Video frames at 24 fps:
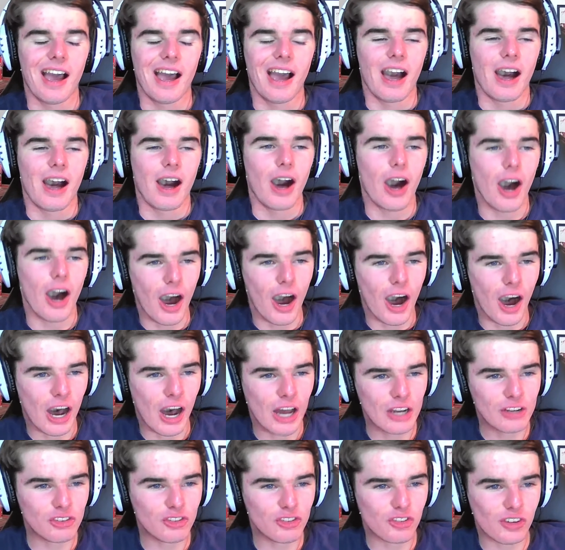
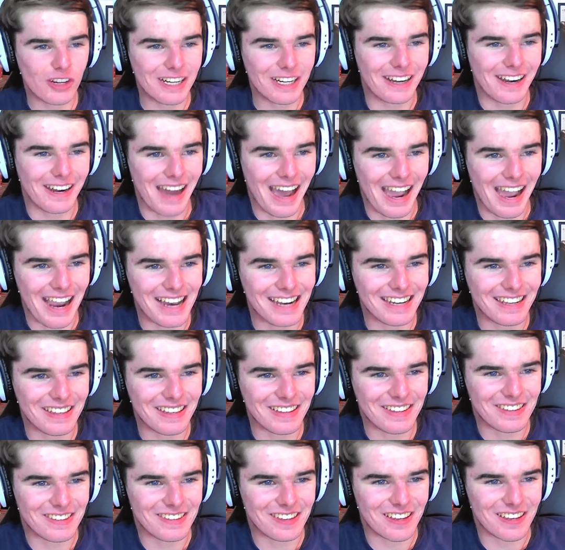
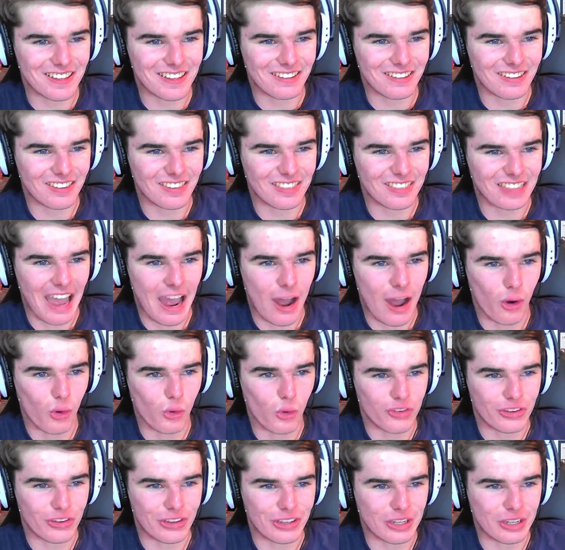
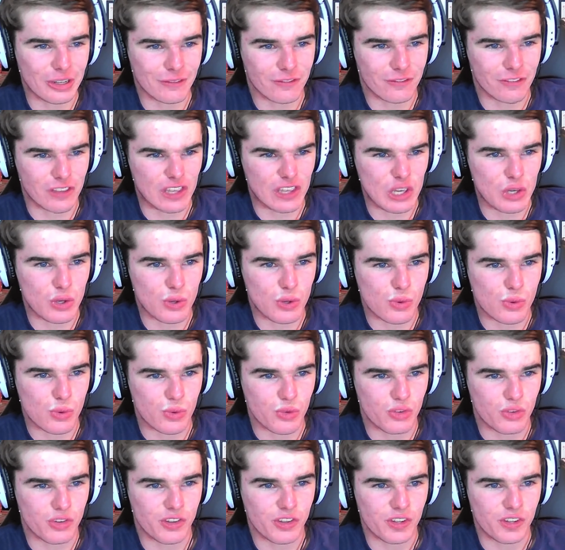196,000
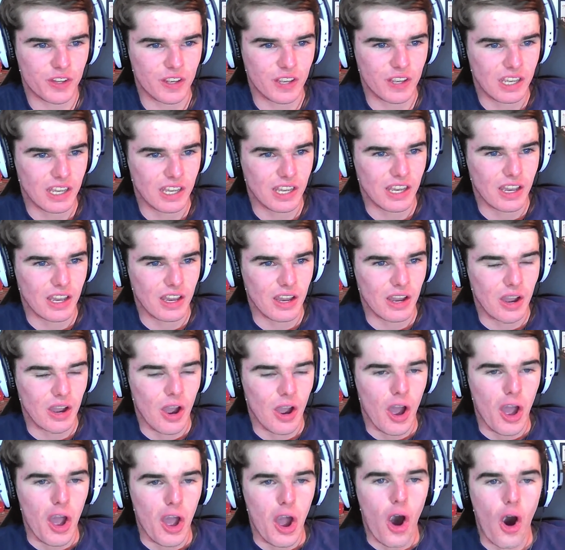views
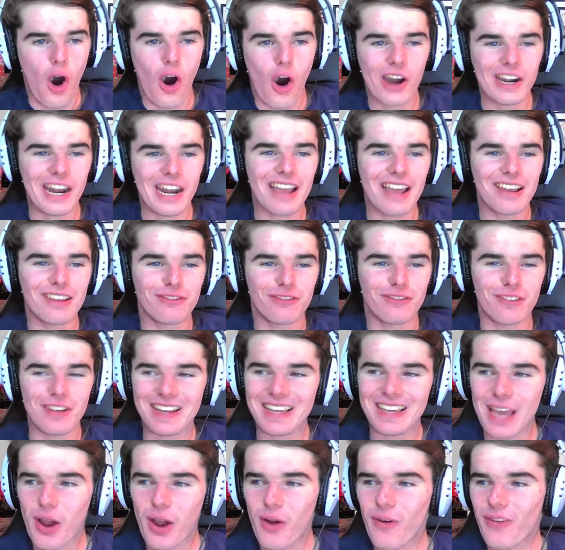on a
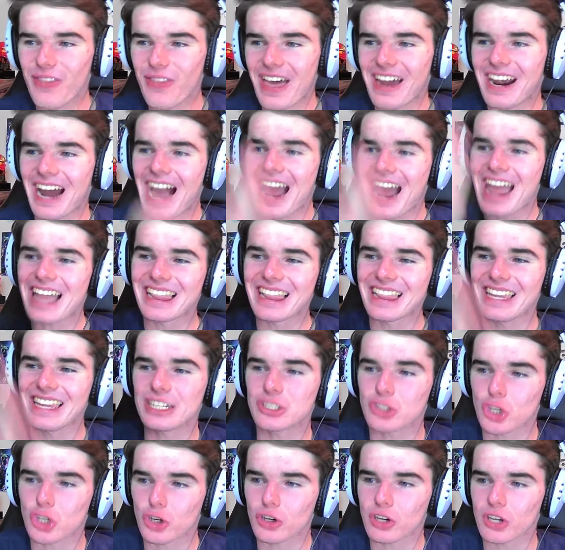video that I
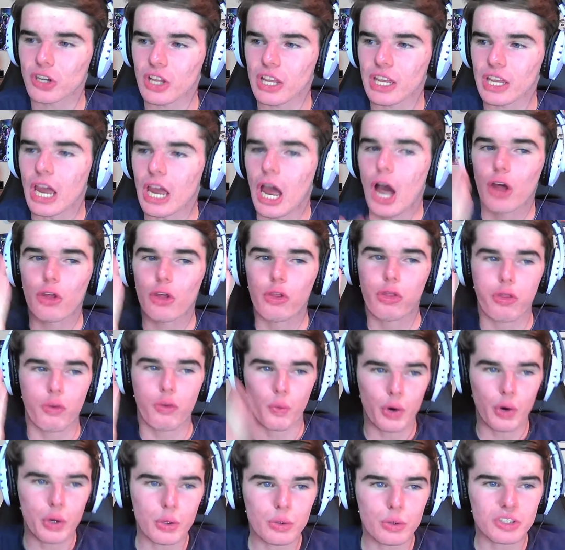literally
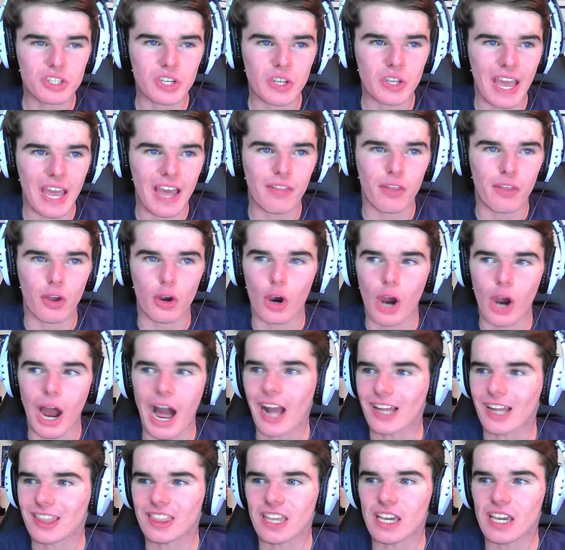threw together, I
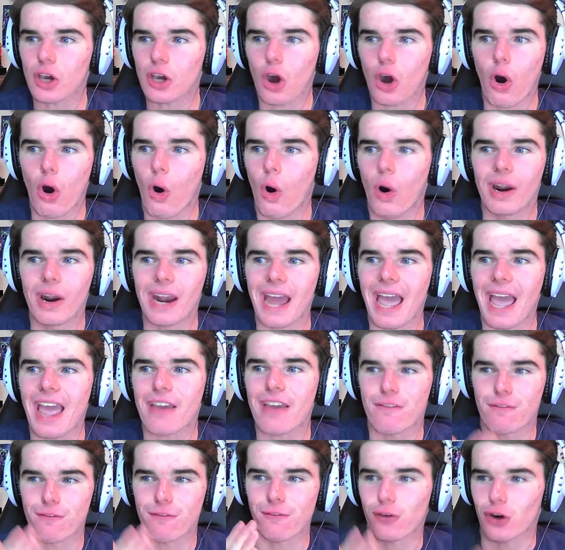think, on a
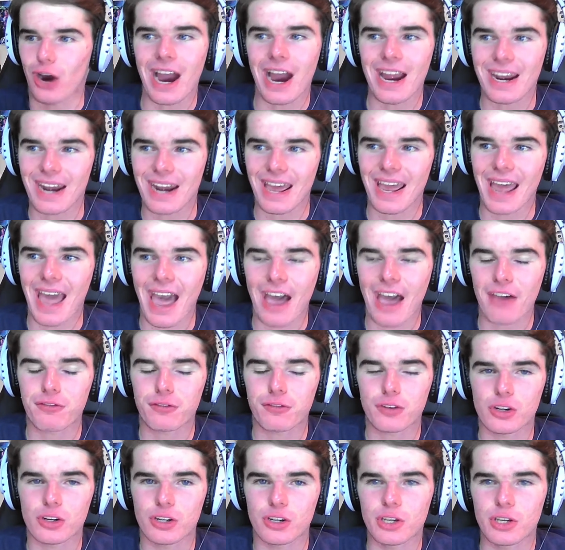Friday
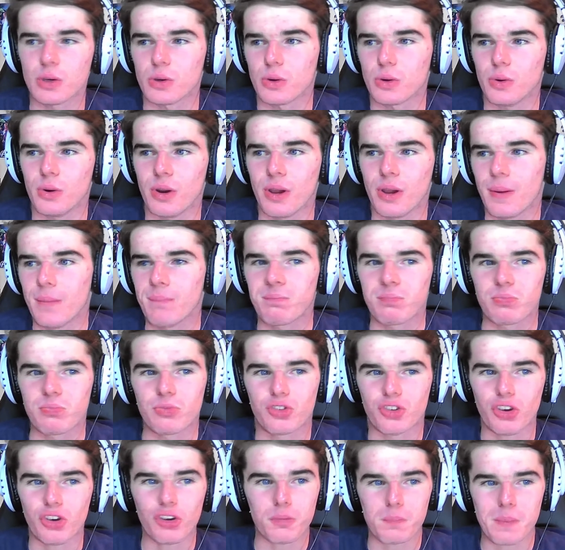afternoon,
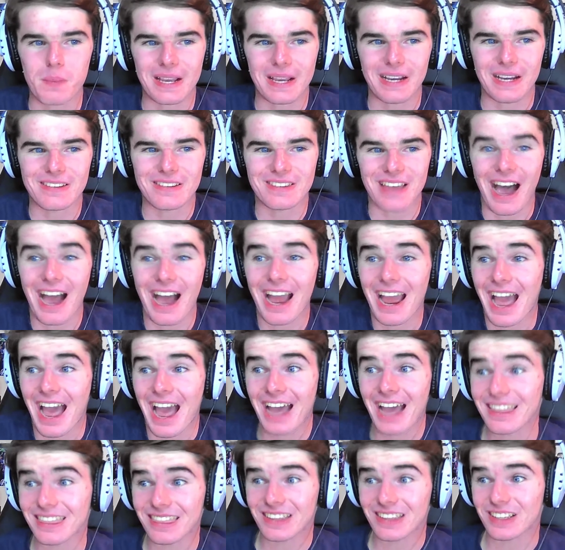just because I
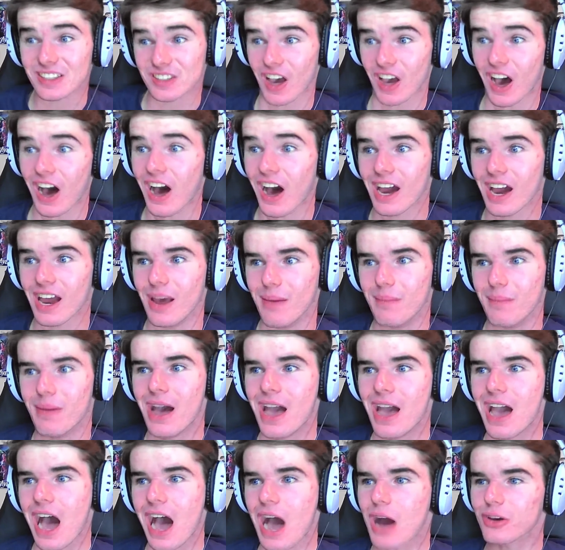had the time.
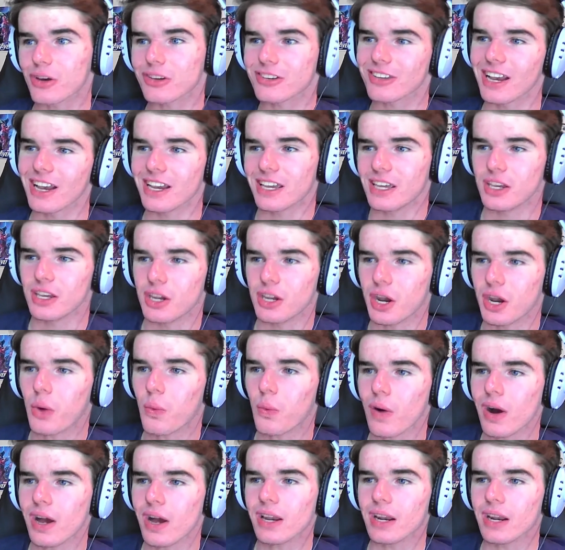I was like, you know what?